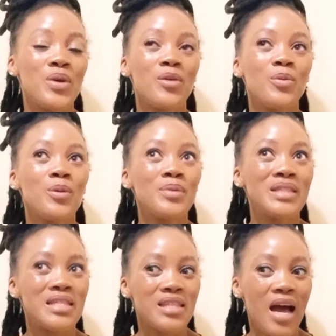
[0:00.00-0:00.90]
we will be
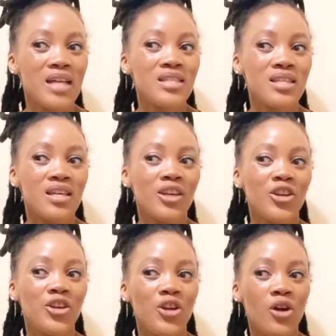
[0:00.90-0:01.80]

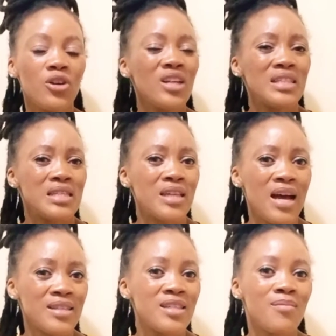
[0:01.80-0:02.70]
discussing, not
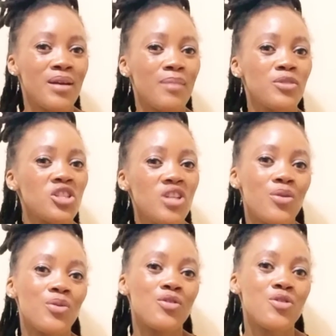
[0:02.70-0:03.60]
discussing, but I'm just
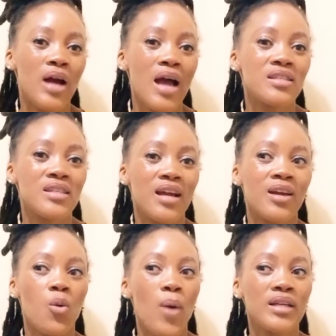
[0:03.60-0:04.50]
sharing with you guys
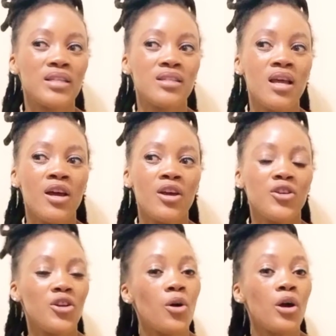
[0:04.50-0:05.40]
like what,
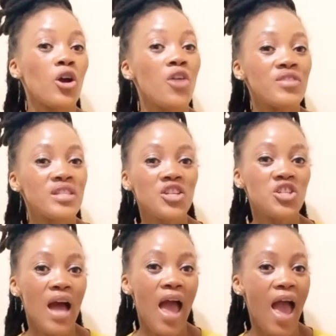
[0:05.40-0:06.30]
a
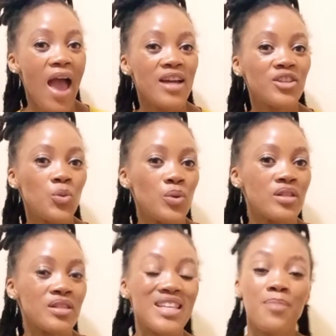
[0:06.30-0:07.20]
conversation I had
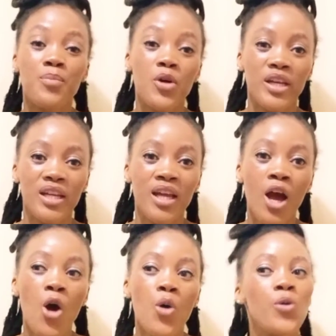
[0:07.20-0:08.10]
with somebody
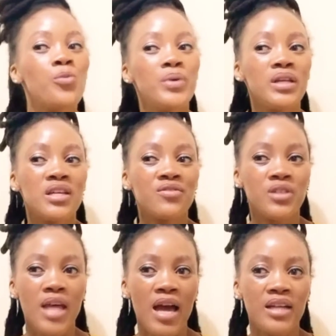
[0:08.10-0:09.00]
who
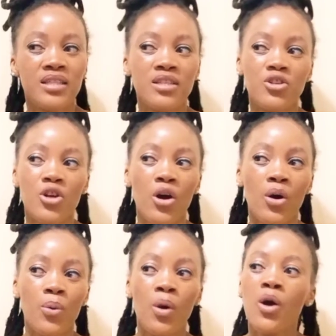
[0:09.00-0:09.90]
believes that,
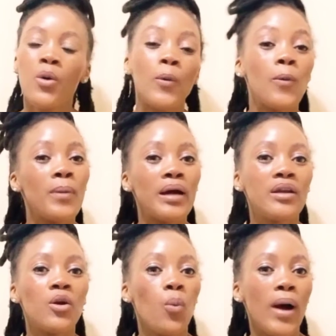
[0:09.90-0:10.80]

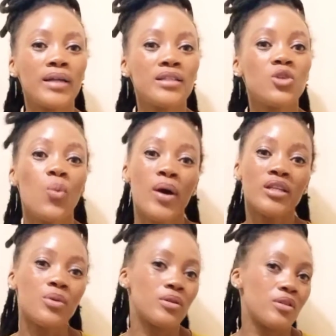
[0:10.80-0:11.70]
women want
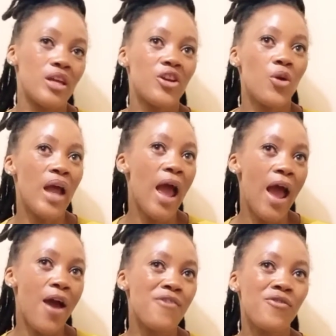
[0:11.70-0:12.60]
what they don't
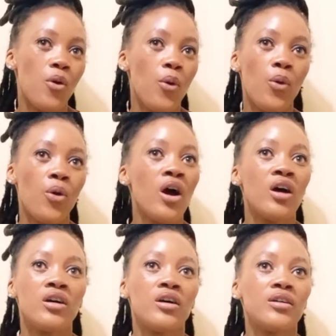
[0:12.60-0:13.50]
have, or
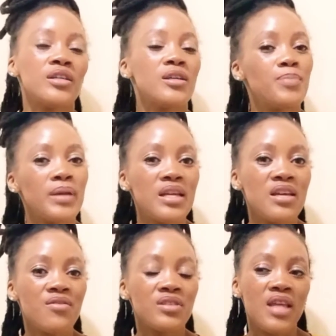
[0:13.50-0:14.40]
he
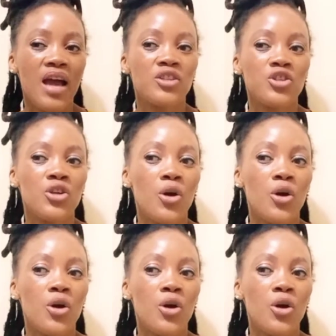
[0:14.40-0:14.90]
believes that,